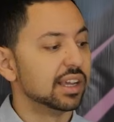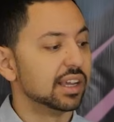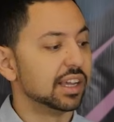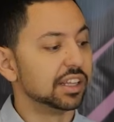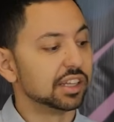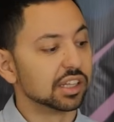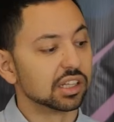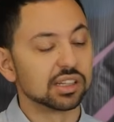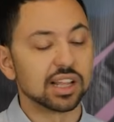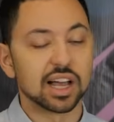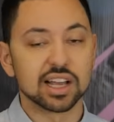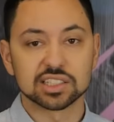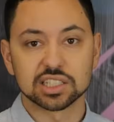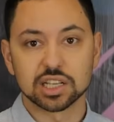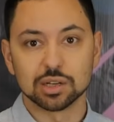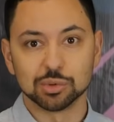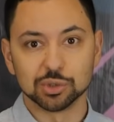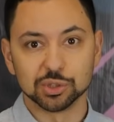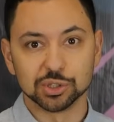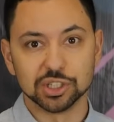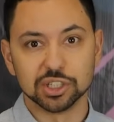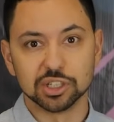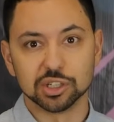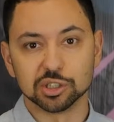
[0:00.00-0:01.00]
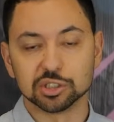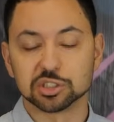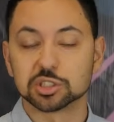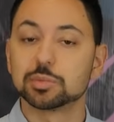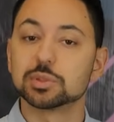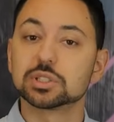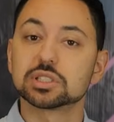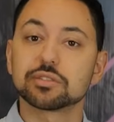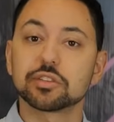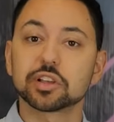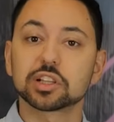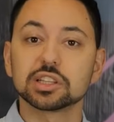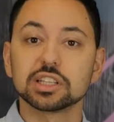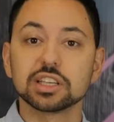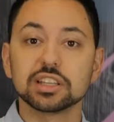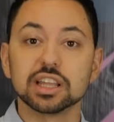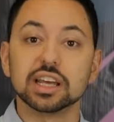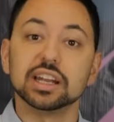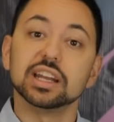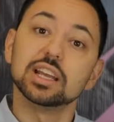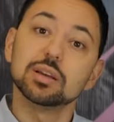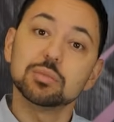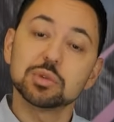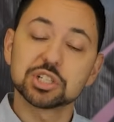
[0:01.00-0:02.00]
in the last couple of years. Specifically,
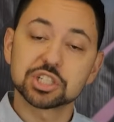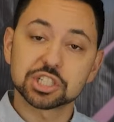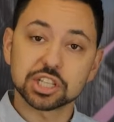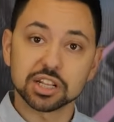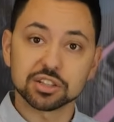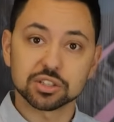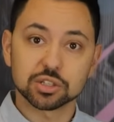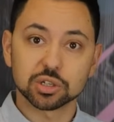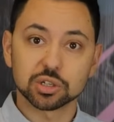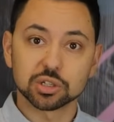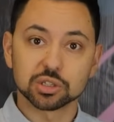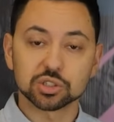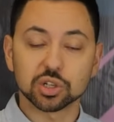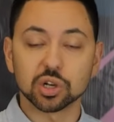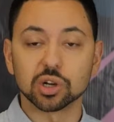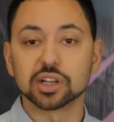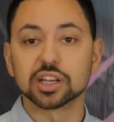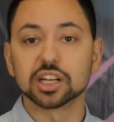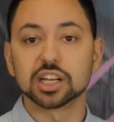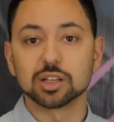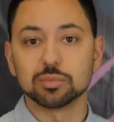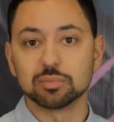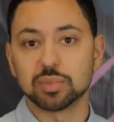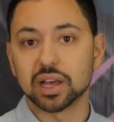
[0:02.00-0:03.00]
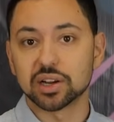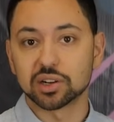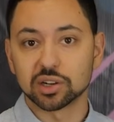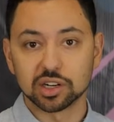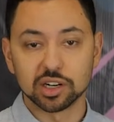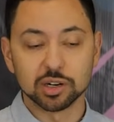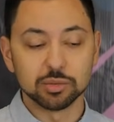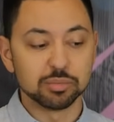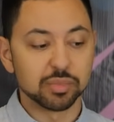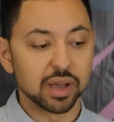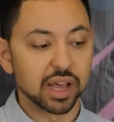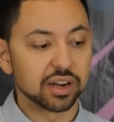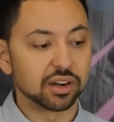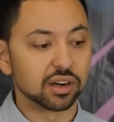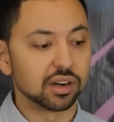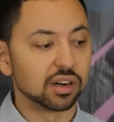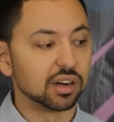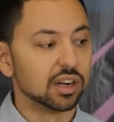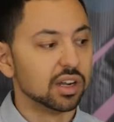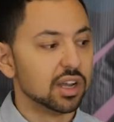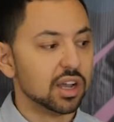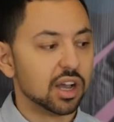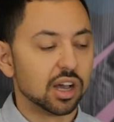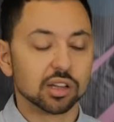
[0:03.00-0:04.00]
that image sensors are getting better and
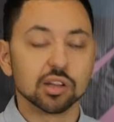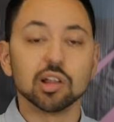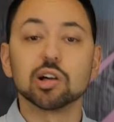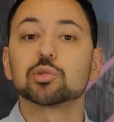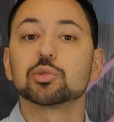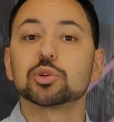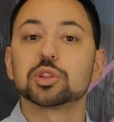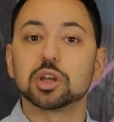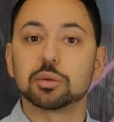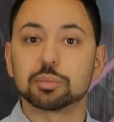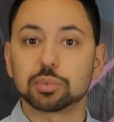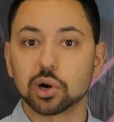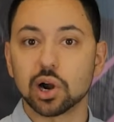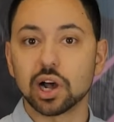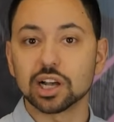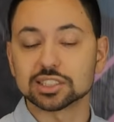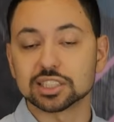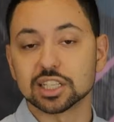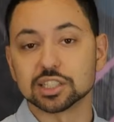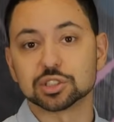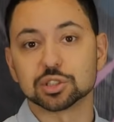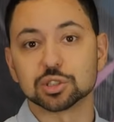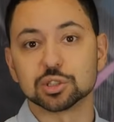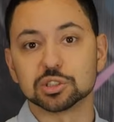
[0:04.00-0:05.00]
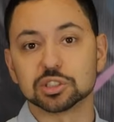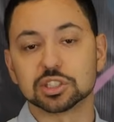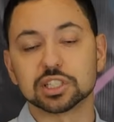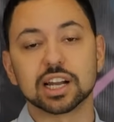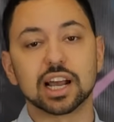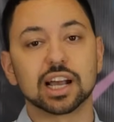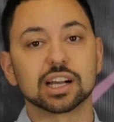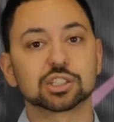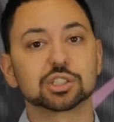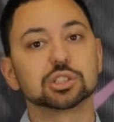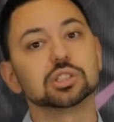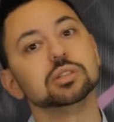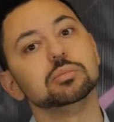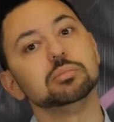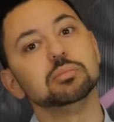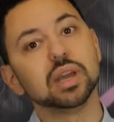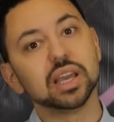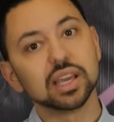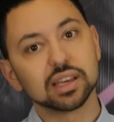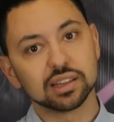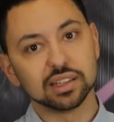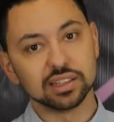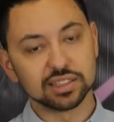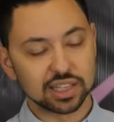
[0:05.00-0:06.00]
better, along with the processors that actually
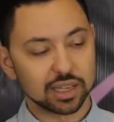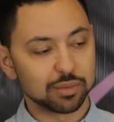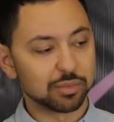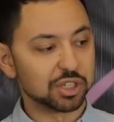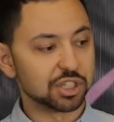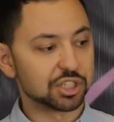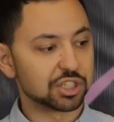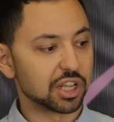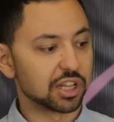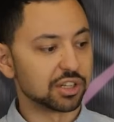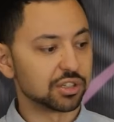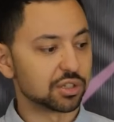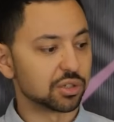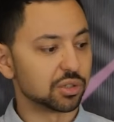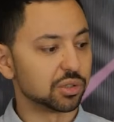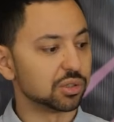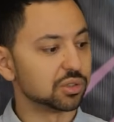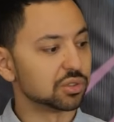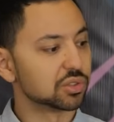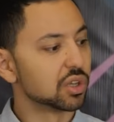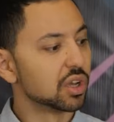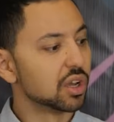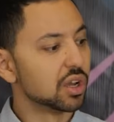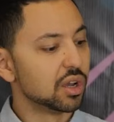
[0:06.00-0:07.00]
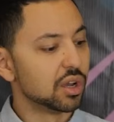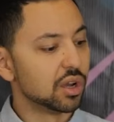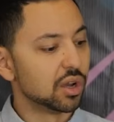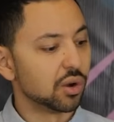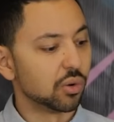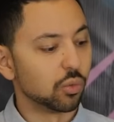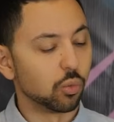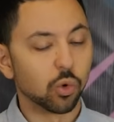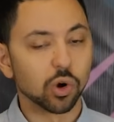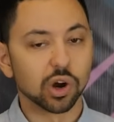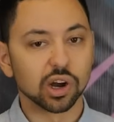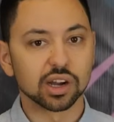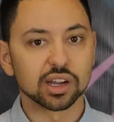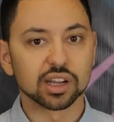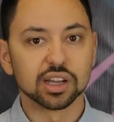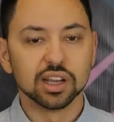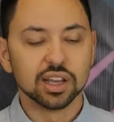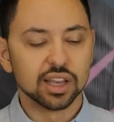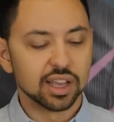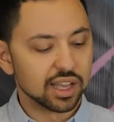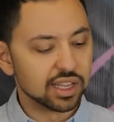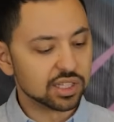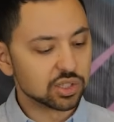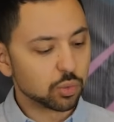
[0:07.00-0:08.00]
make these image sensors work.
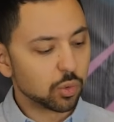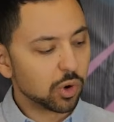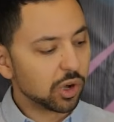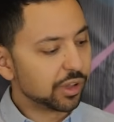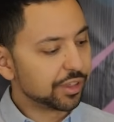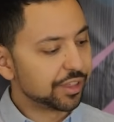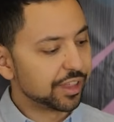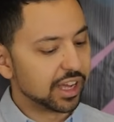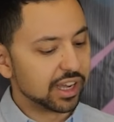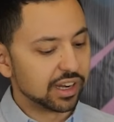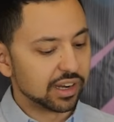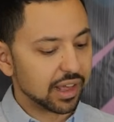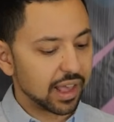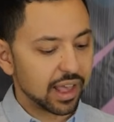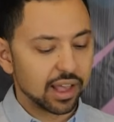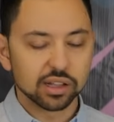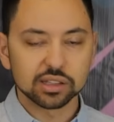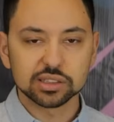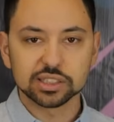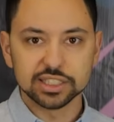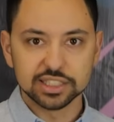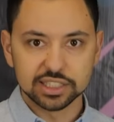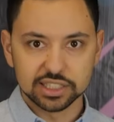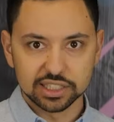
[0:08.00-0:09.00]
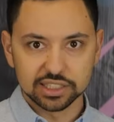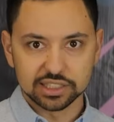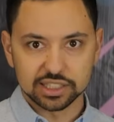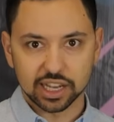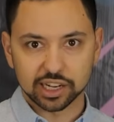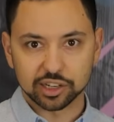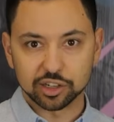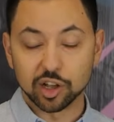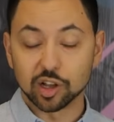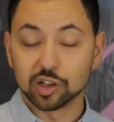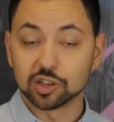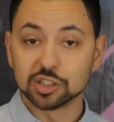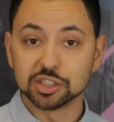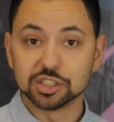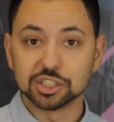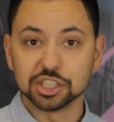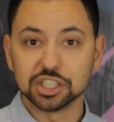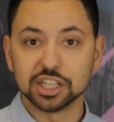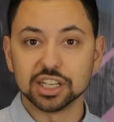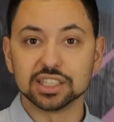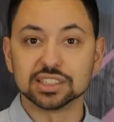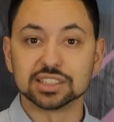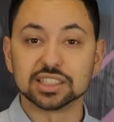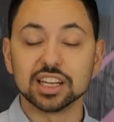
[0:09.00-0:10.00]
As well, that LED
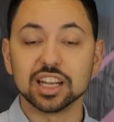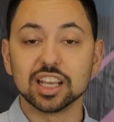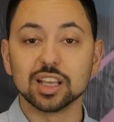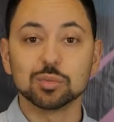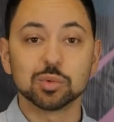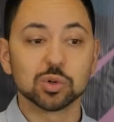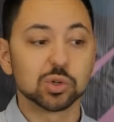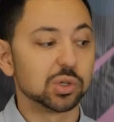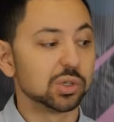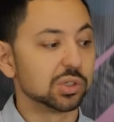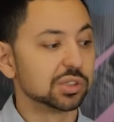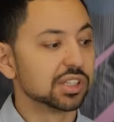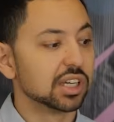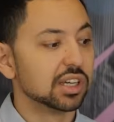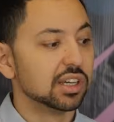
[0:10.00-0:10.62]
technology has enabled